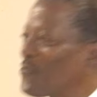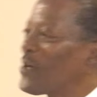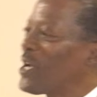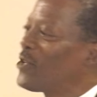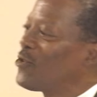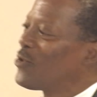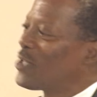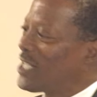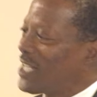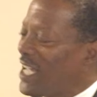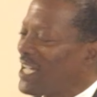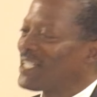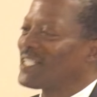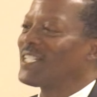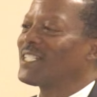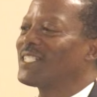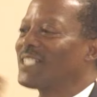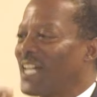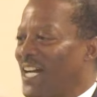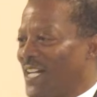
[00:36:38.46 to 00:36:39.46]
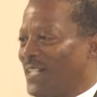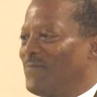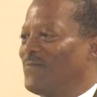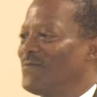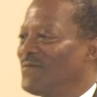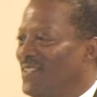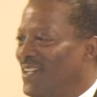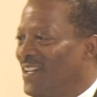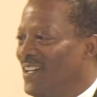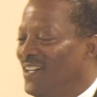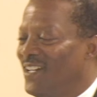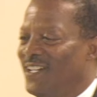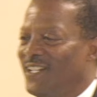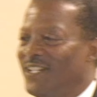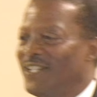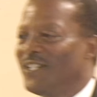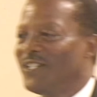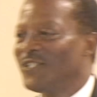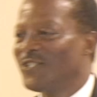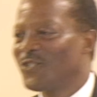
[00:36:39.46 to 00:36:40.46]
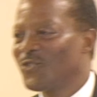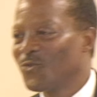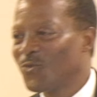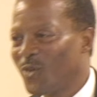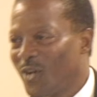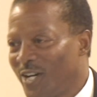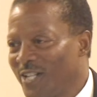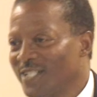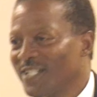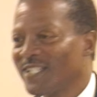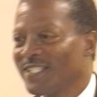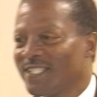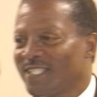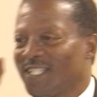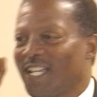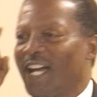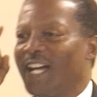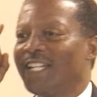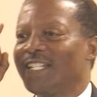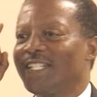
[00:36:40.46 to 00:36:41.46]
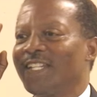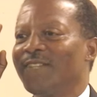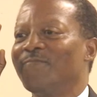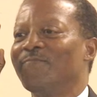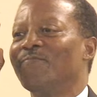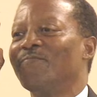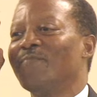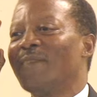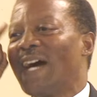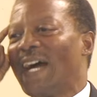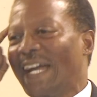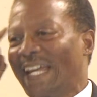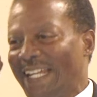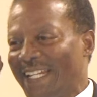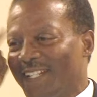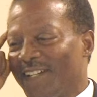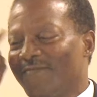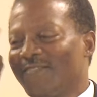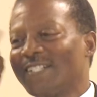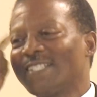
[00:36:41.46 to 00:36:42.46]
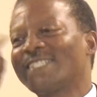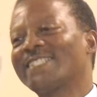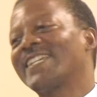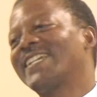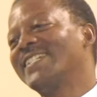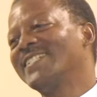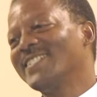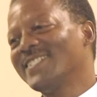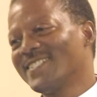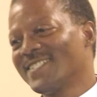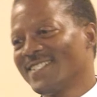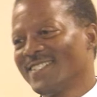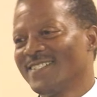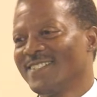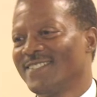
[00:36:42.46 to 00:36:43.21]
when you take the time to understand the mind of a saint?